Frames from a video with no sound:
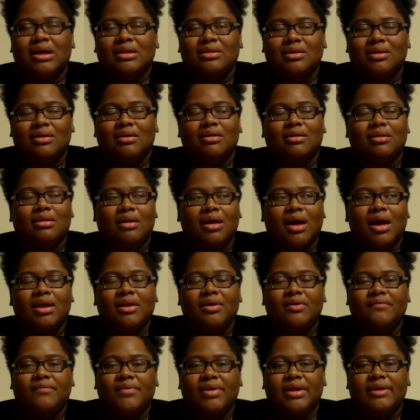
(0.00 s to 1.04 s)
I think a
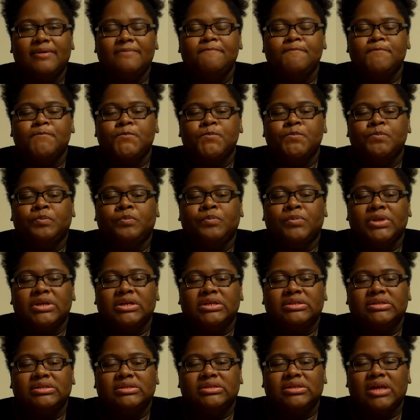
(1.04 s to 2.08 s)
lot of it
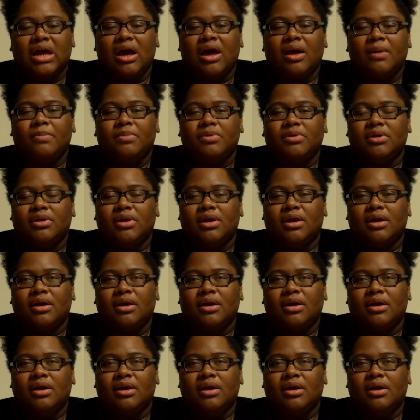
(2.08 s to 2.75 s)
stopped